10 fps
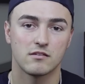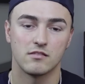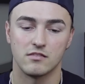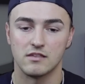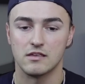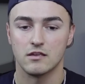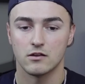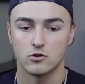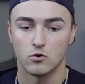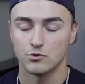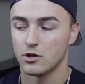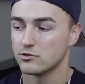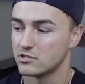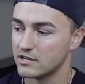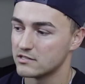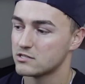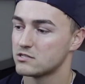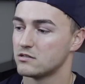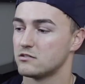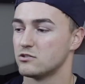the gold
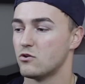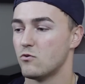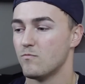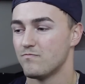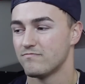alternates, so